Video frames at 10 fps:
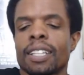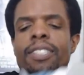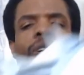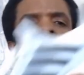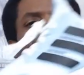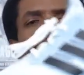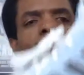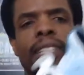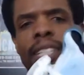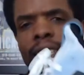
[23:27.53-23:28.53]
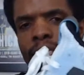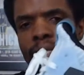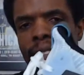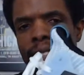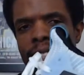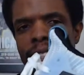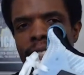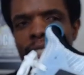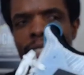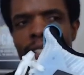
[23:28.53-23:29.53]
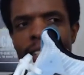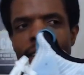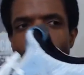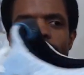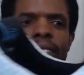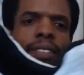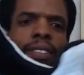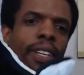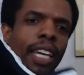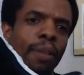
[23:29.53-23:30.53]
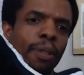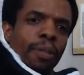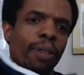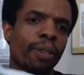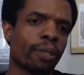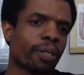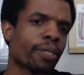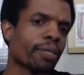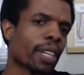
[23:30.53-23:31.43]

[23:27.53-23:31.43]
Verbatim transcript: So this this is the the Game of Thrones